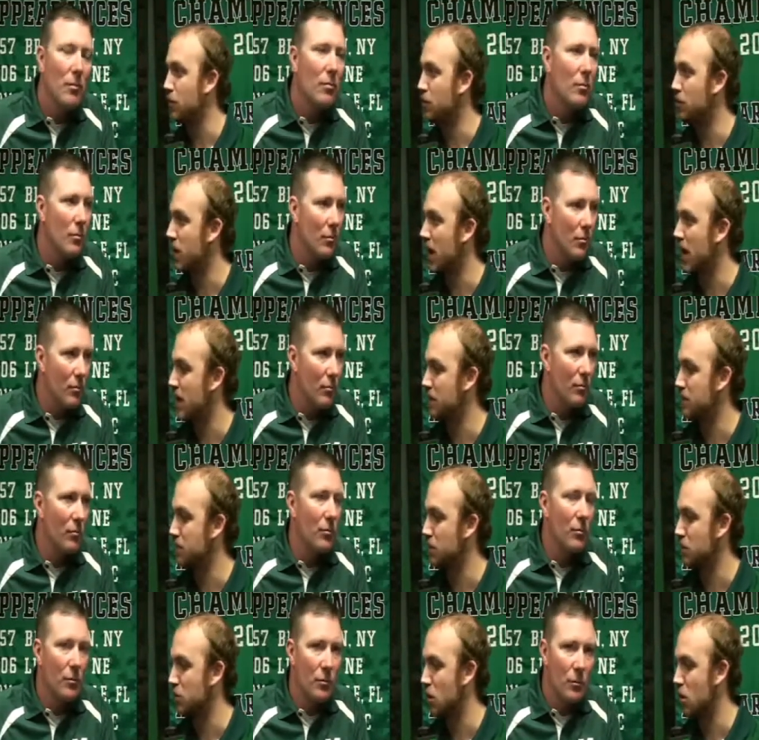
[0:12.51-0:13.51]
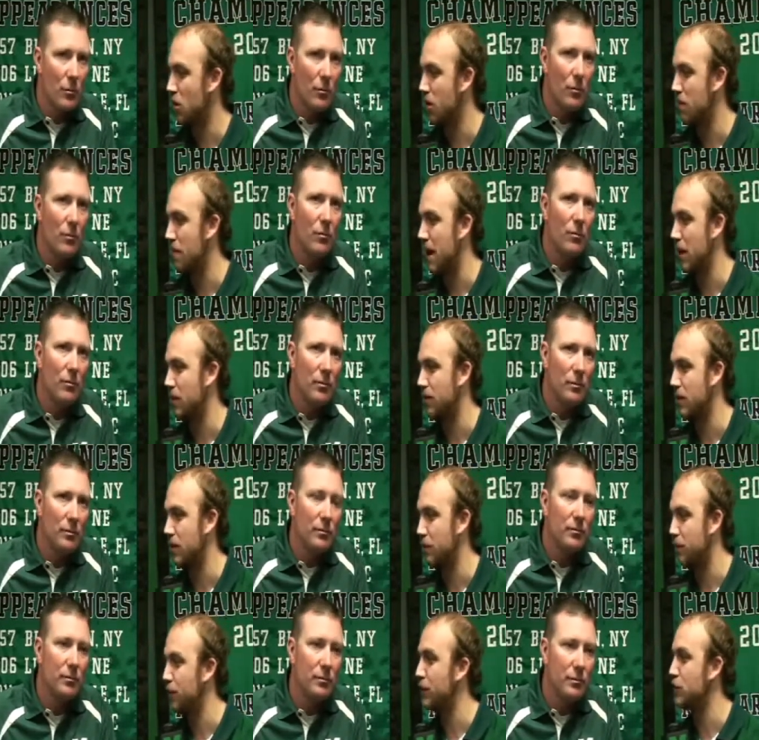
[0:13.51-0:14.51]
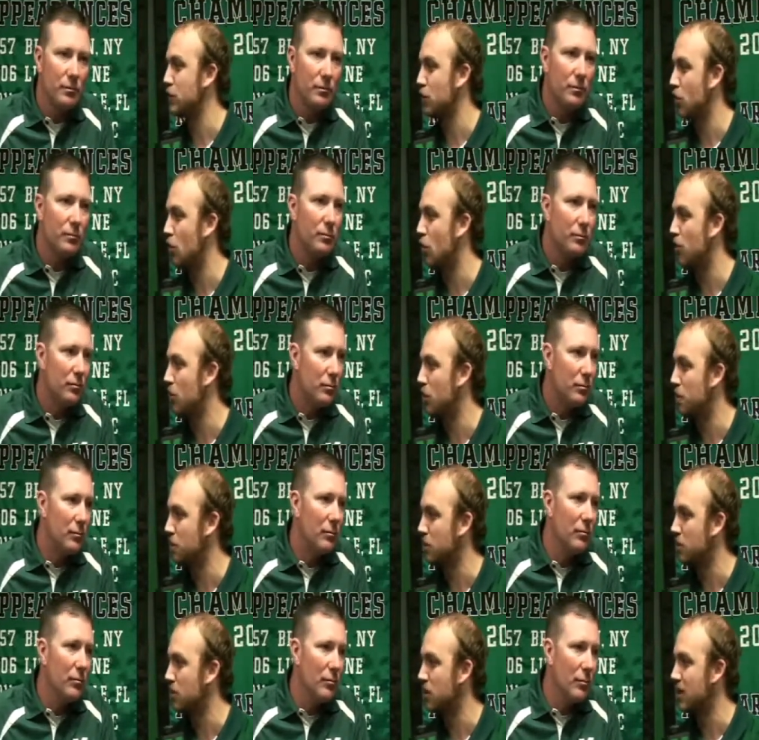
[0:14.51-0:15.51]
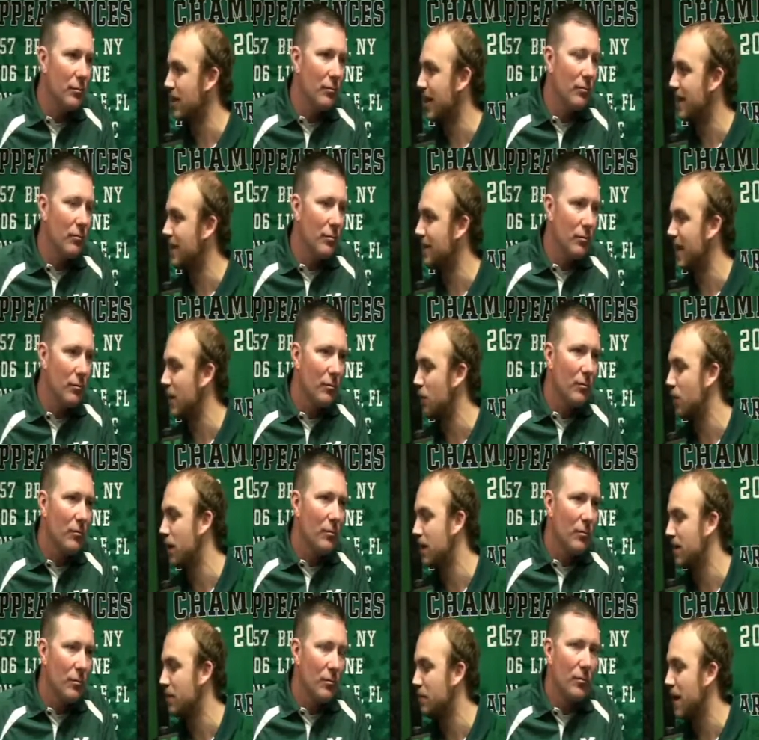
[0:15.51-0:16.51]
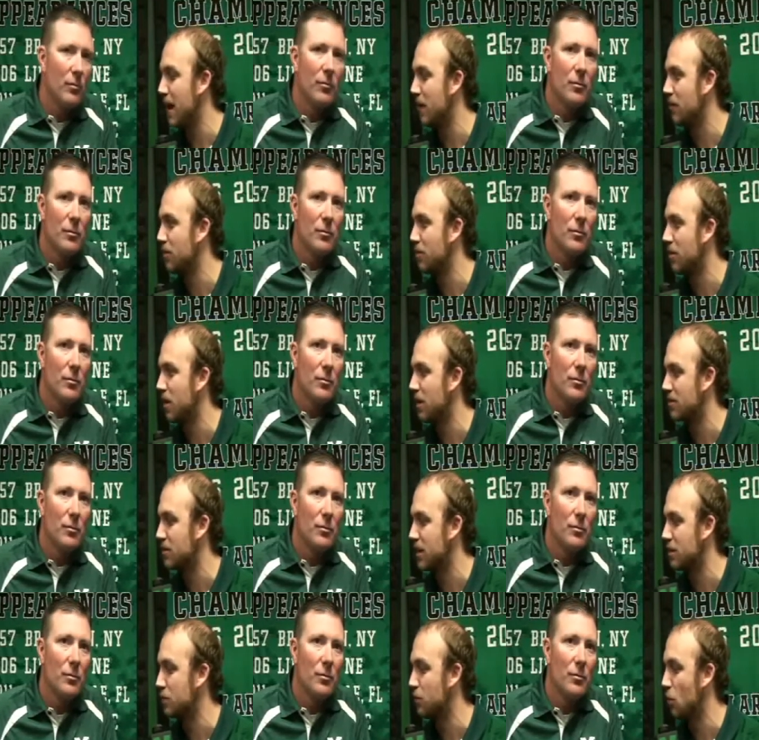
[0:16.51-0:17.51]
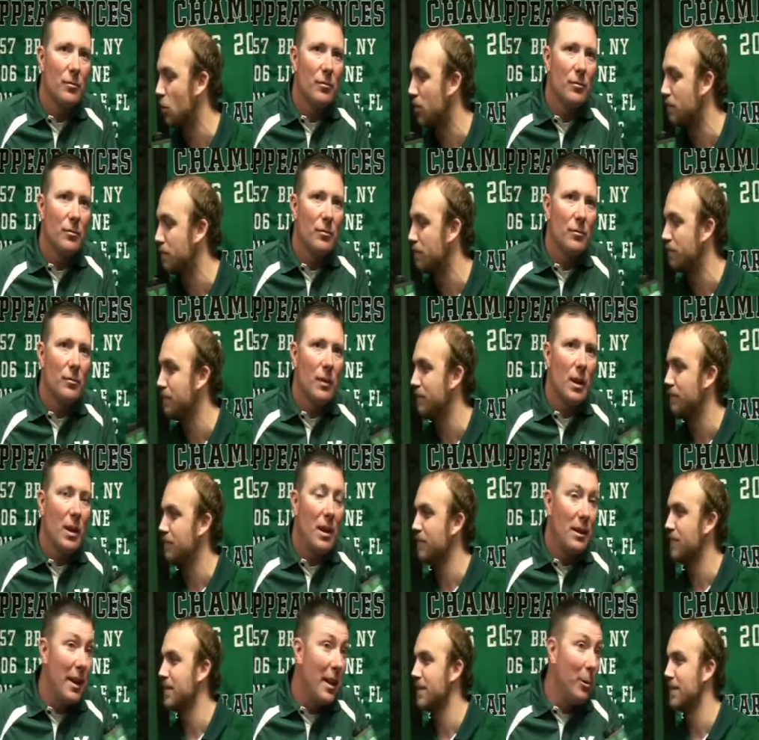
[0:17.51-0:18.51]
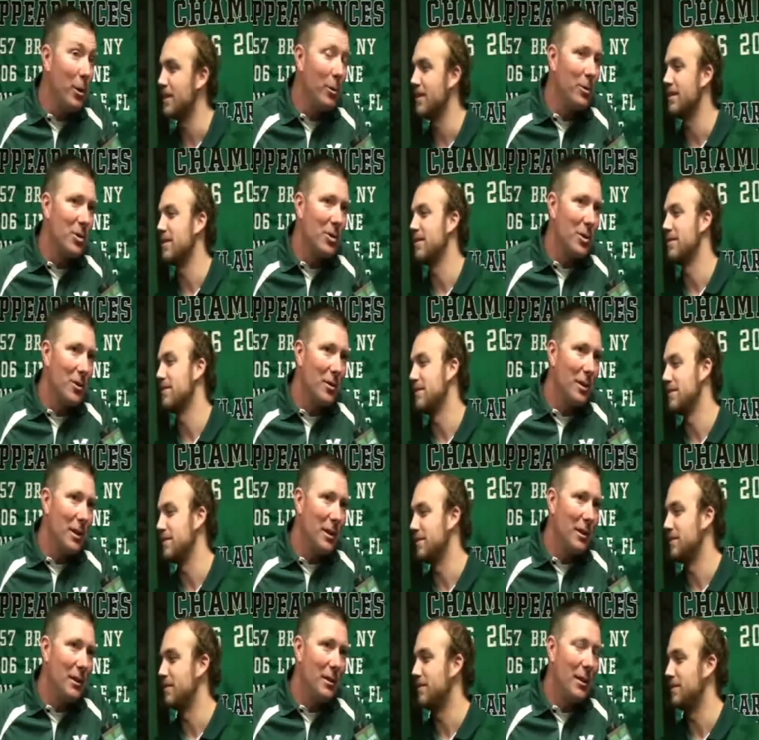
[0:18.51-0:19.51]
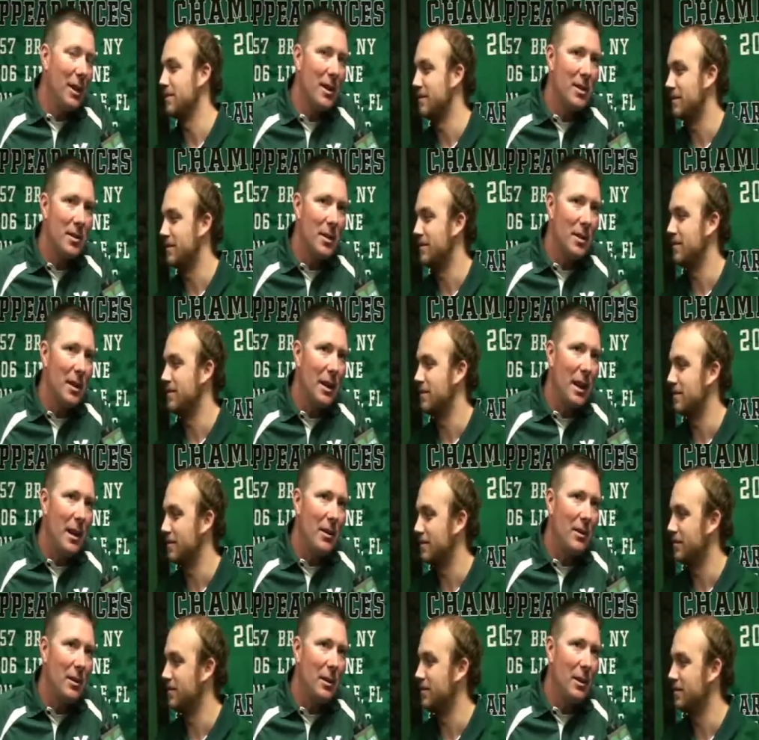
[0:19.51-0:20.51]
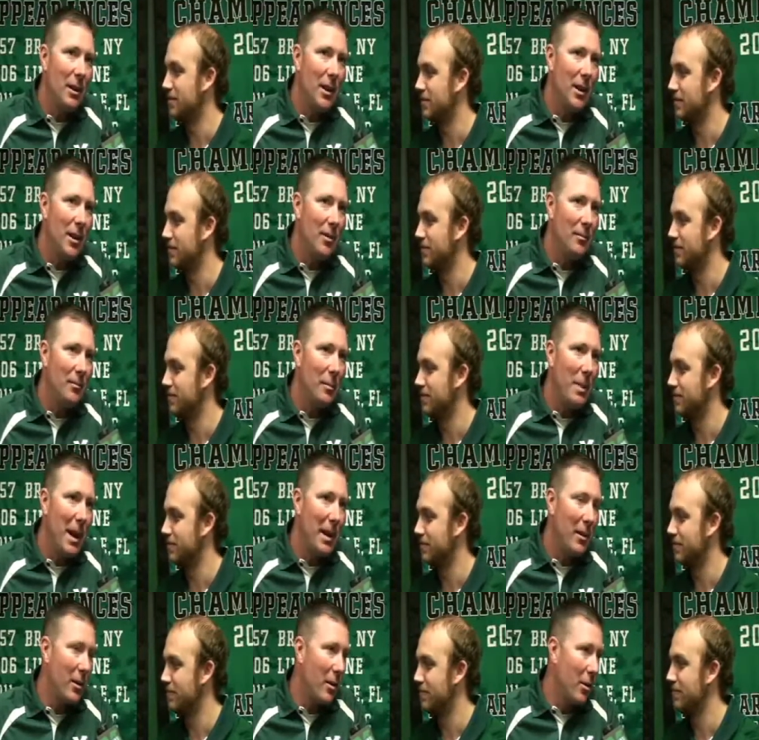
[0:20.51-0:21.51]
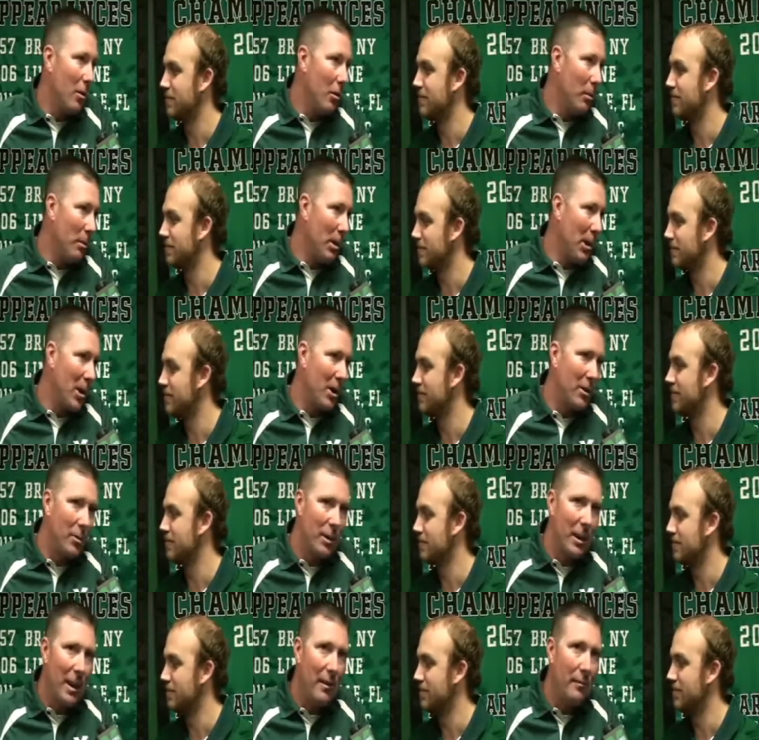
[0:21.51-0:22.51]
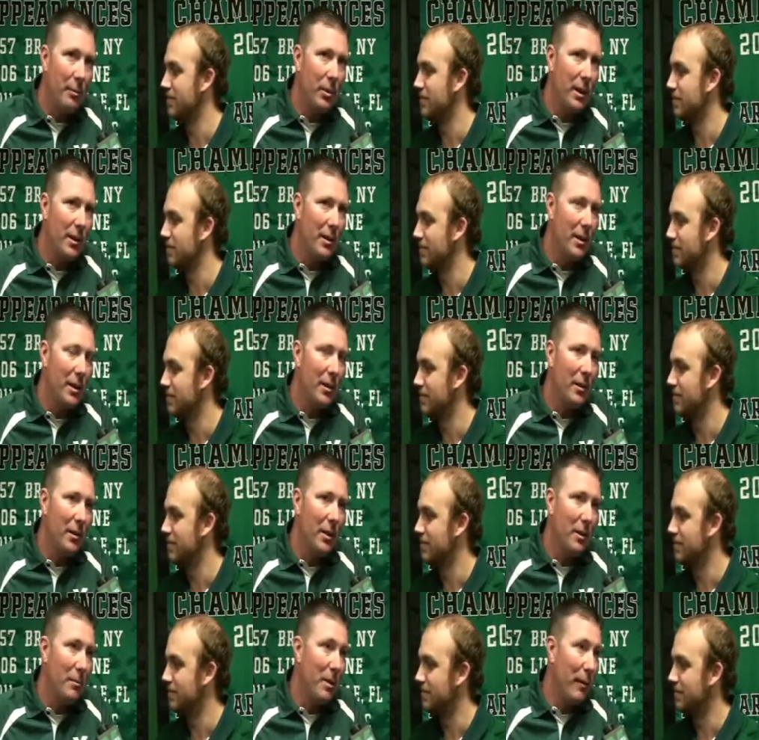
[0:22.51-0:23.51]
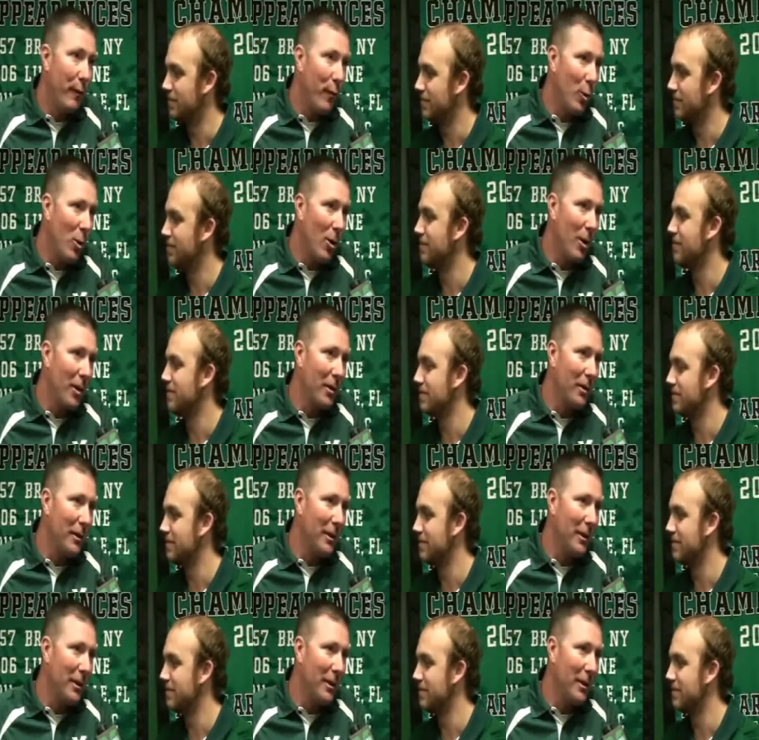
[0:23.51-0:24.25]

Speaker 1: you guys, but talk about the official home opener and getting that win in the Battle of the Bronx against Fordham.
Speaker 2: Yeah, well, it was certainly nice to get out um, back at our home park. We have played there uh, before